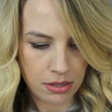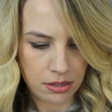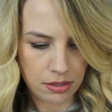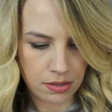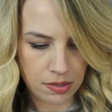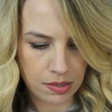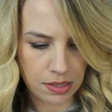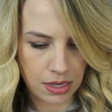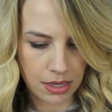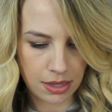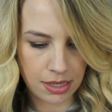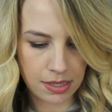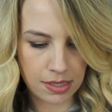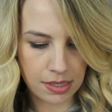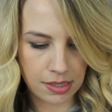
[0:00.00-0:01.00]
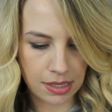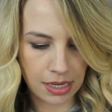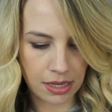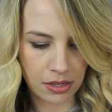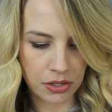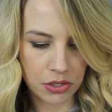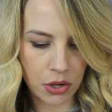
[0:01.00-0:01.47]
Let's see, this is
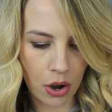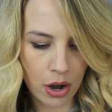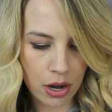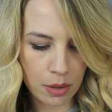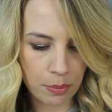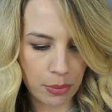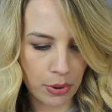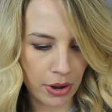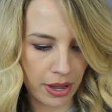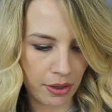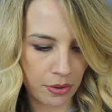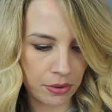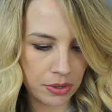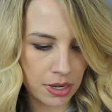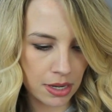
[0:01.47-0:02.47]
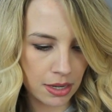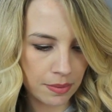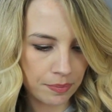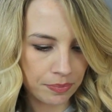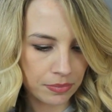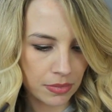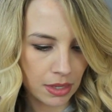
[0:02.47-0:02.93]
in dark brown,
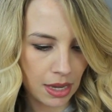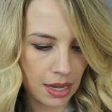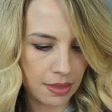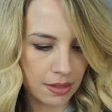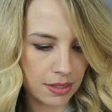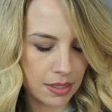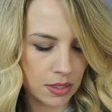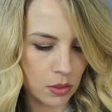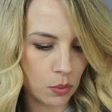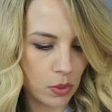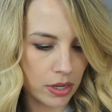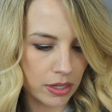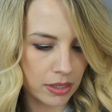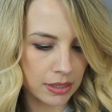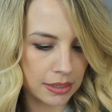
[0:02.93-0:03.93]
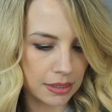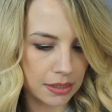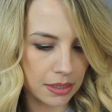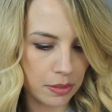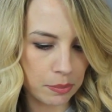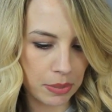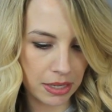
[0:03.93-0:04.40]
and this is a water
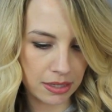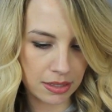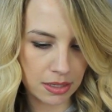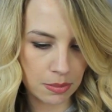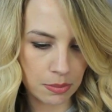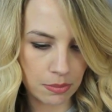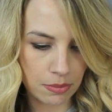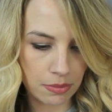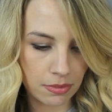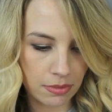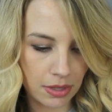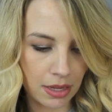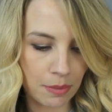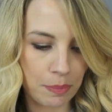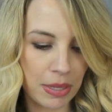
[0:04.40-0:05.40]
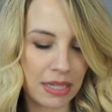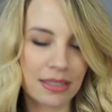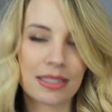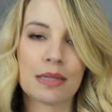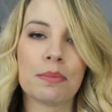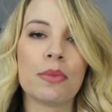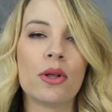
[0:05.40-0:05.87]
resistant pencil uh,
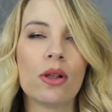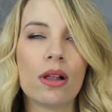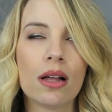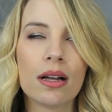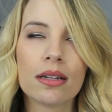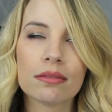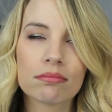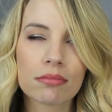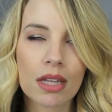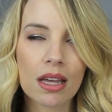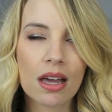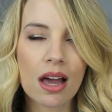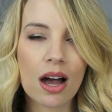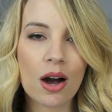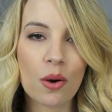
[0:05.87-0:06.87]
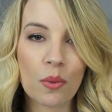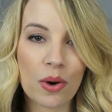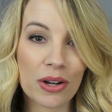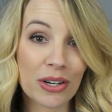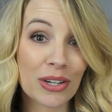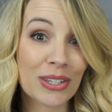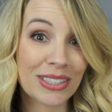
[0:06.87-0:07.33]
pencil a
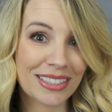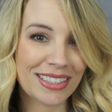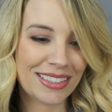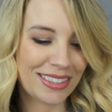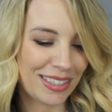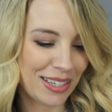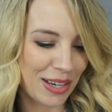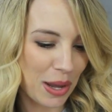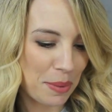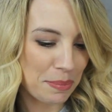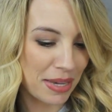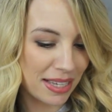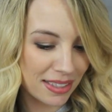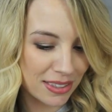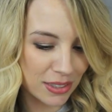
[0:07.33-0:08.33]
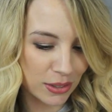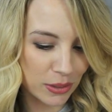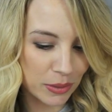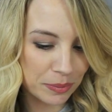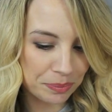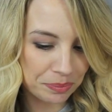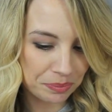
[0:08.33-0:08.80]
water resistant
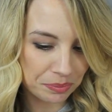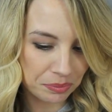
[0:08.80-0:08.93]
pencil